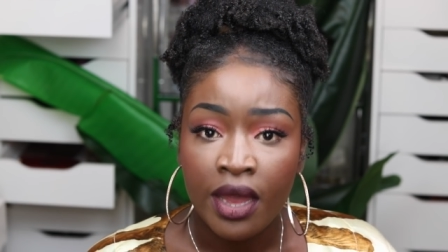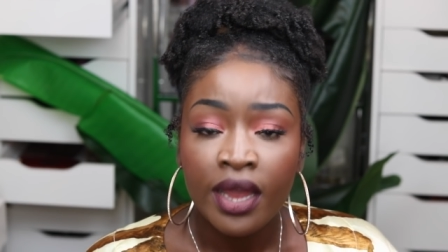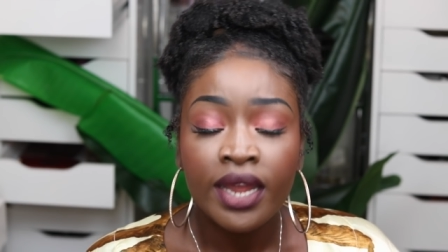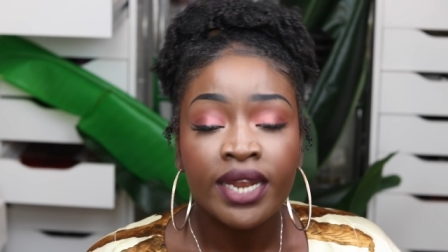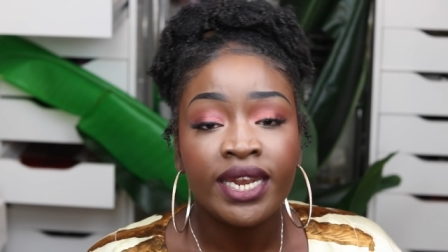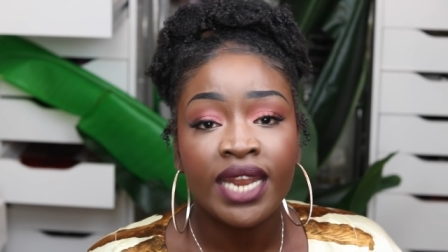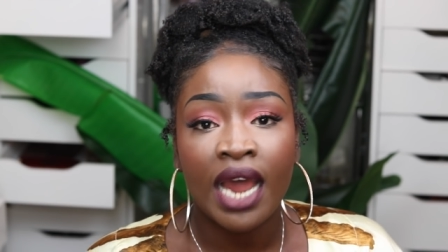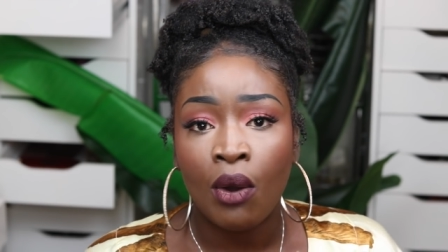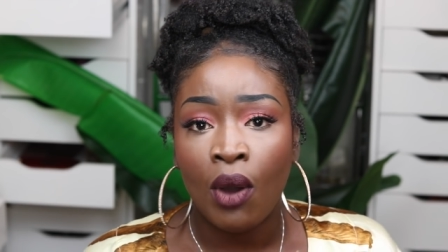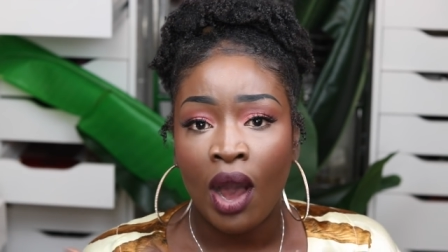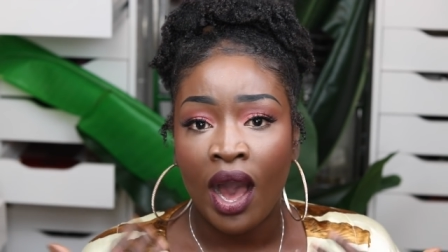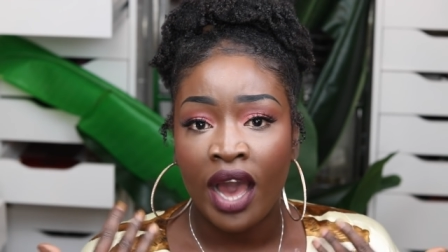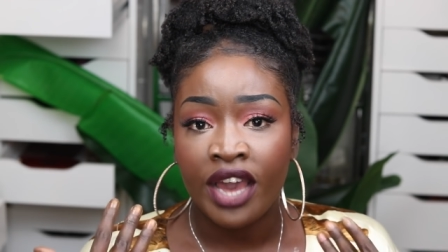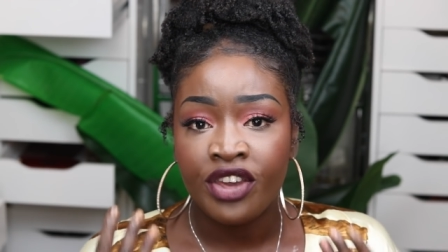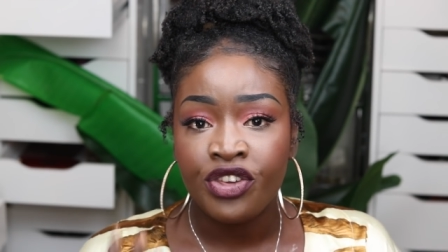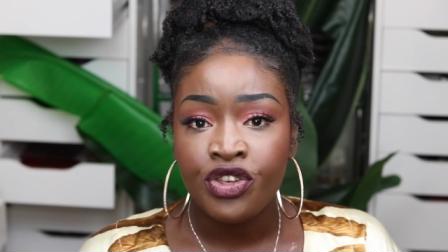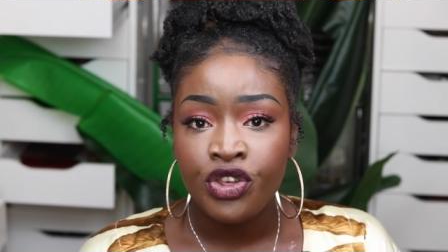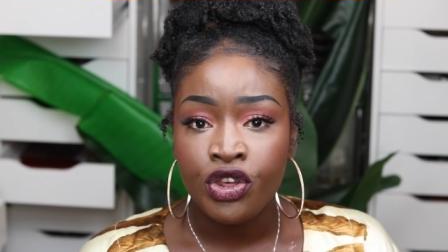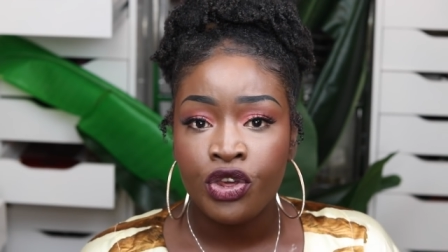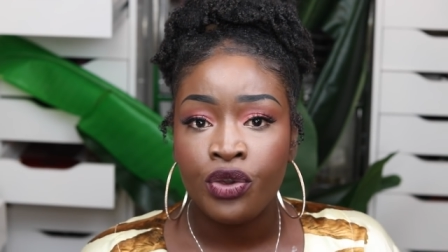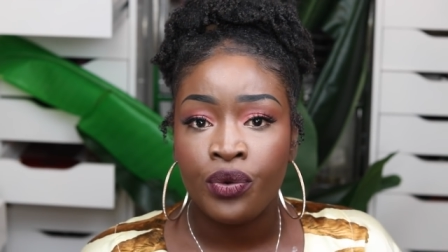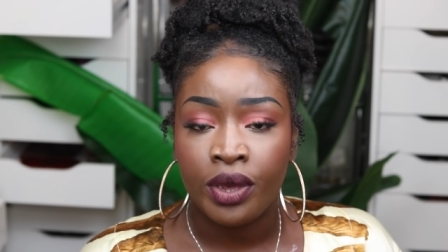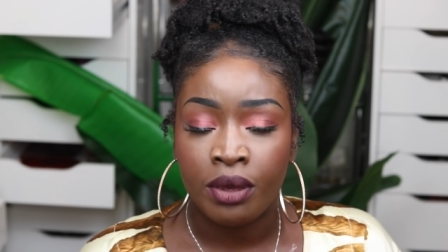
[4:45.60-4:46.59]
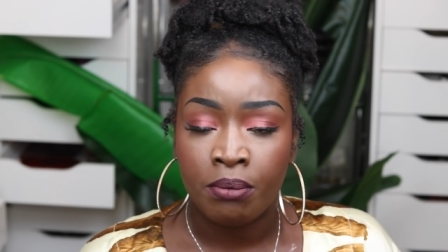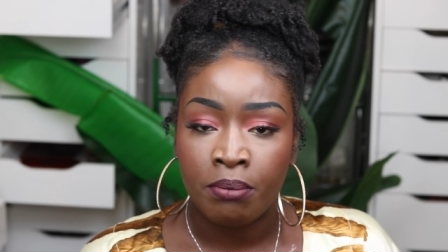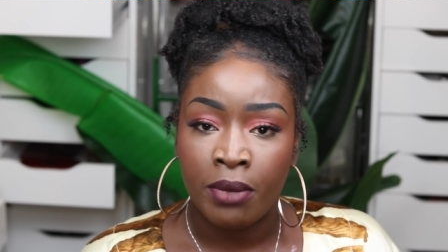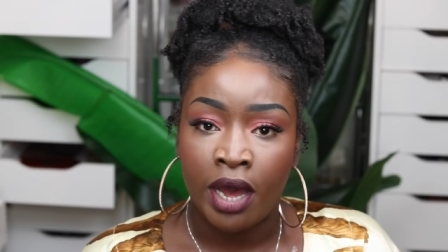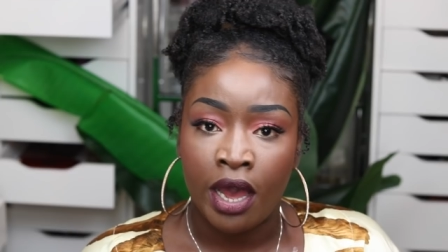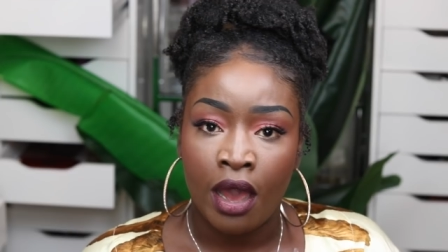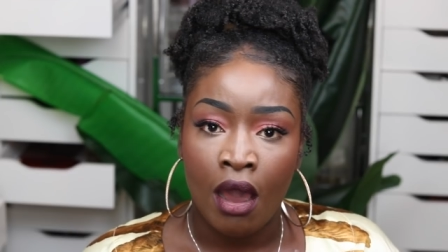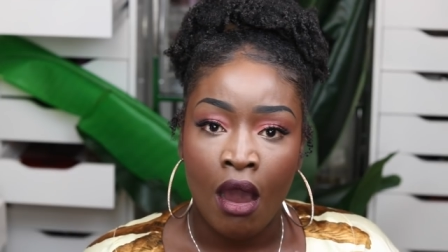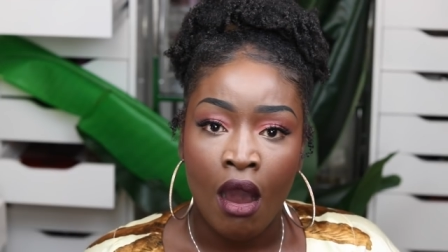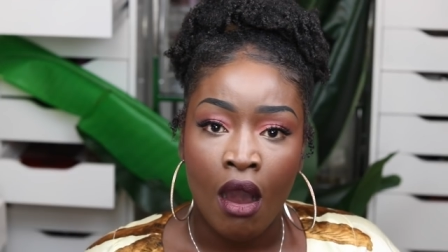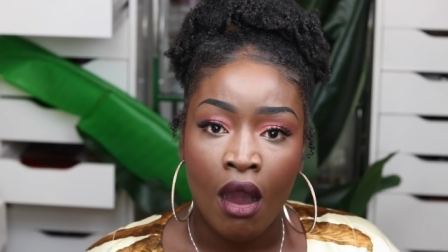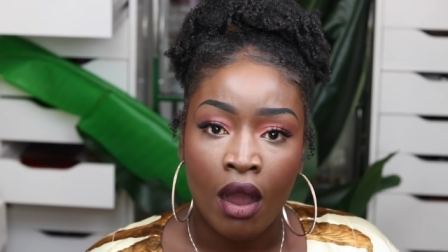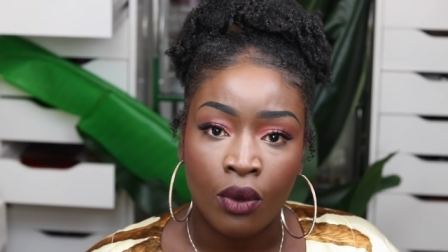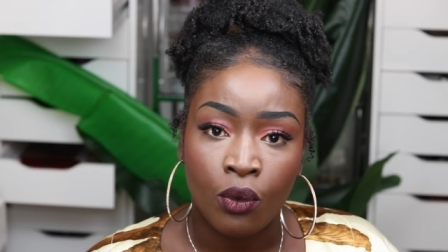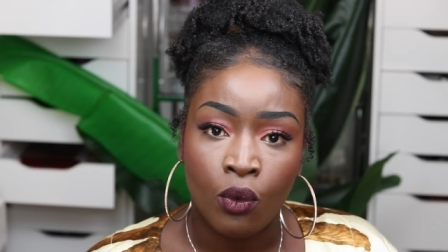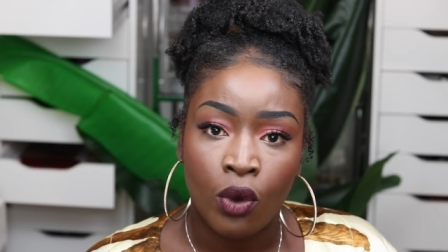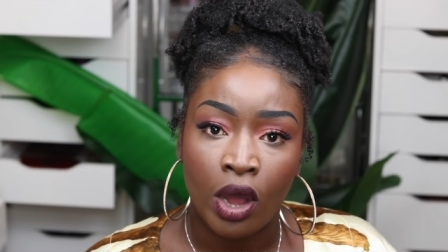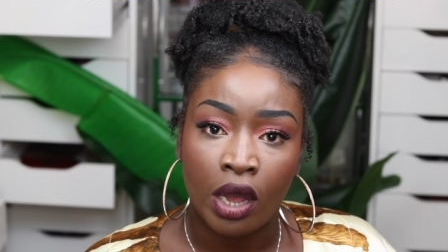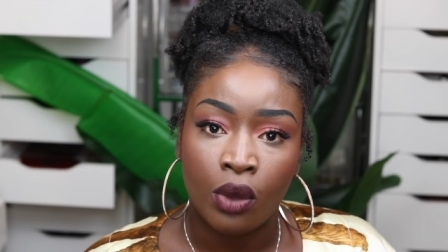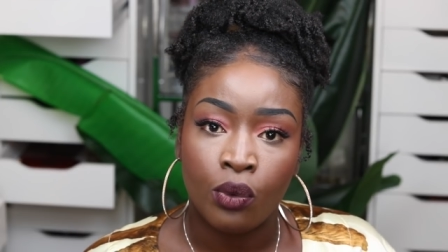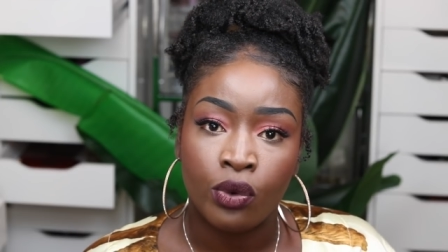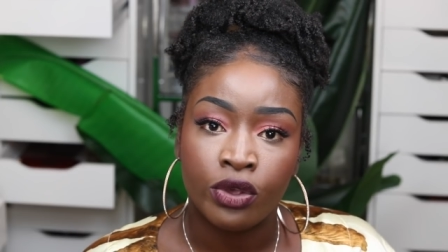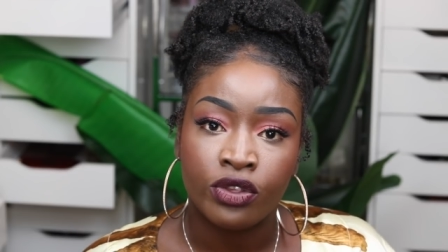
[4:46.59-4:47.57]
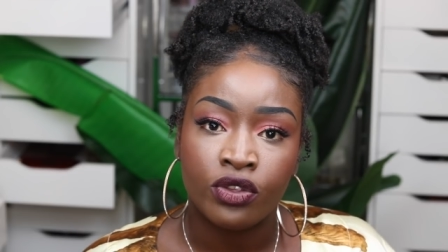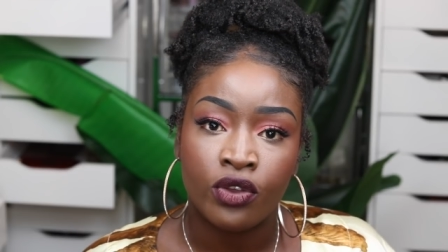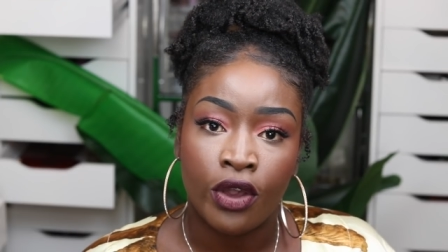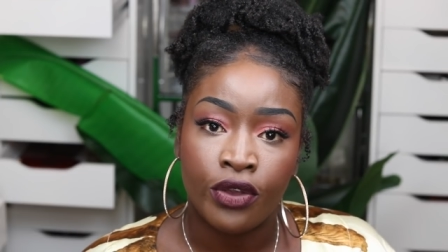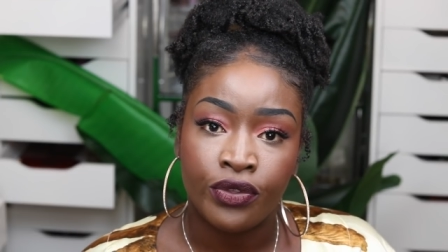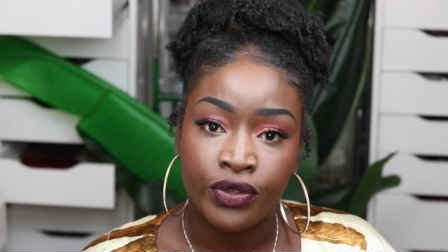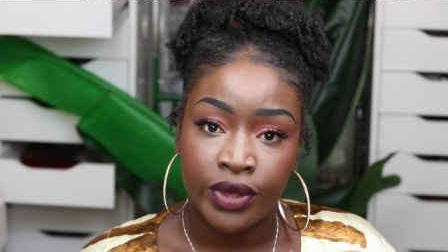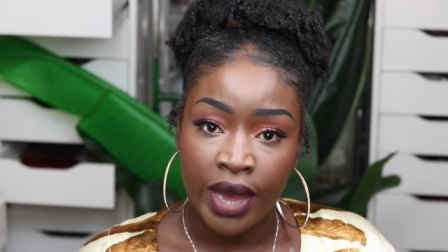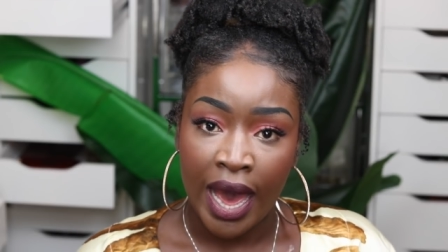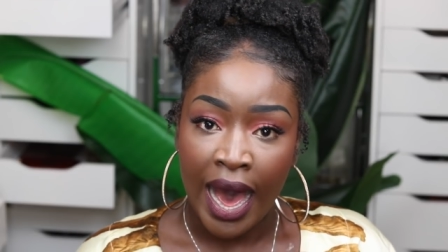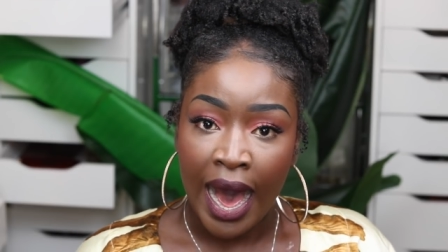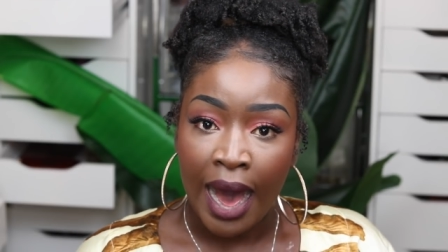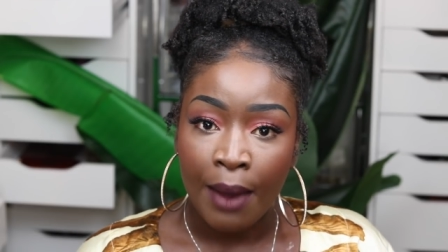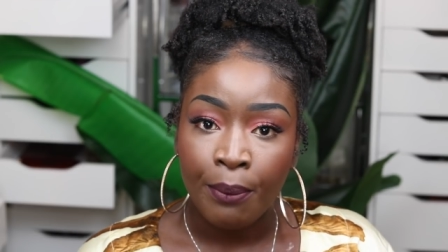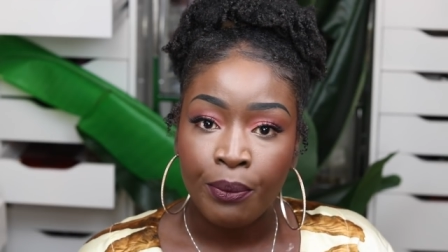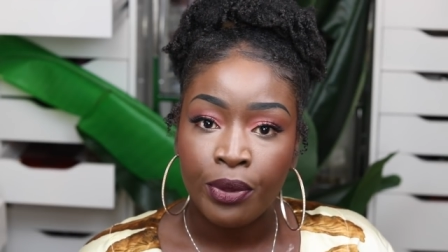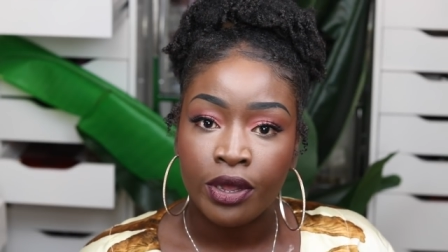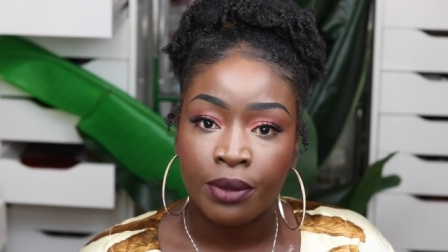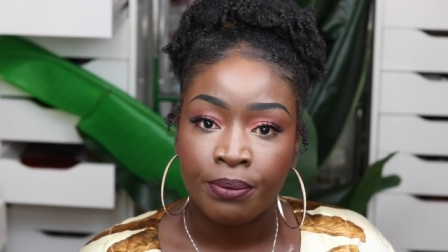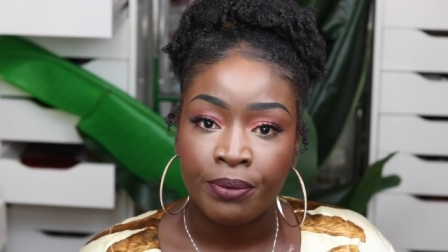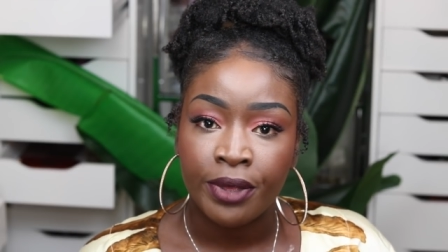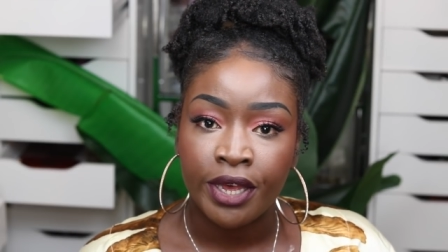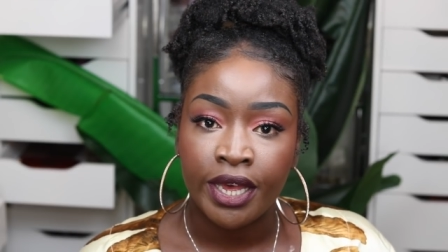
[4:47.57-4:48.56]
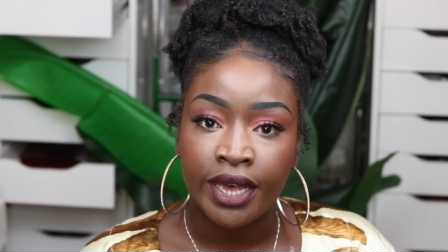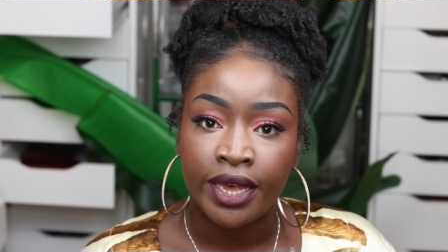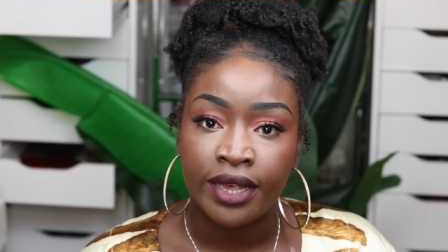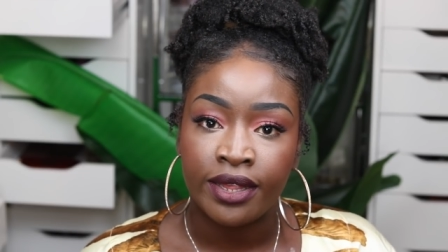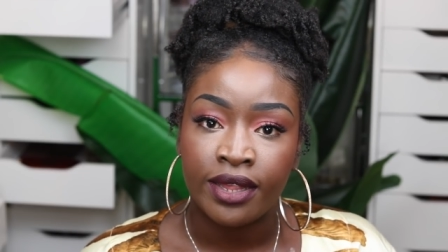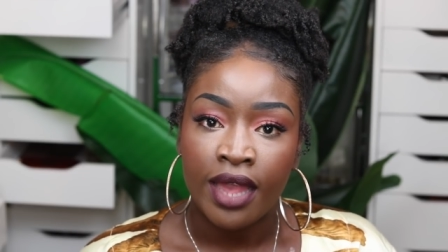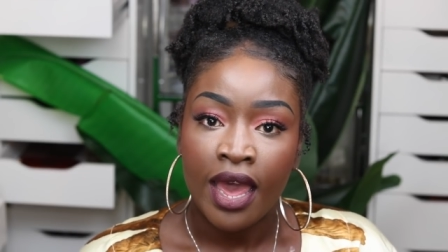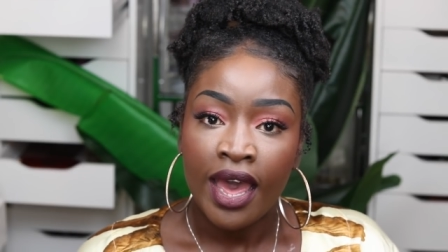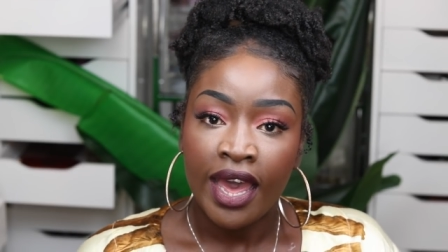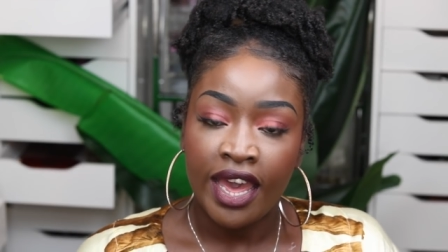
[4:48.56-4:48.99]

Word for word: Now, I knew in my heart what was going to happen because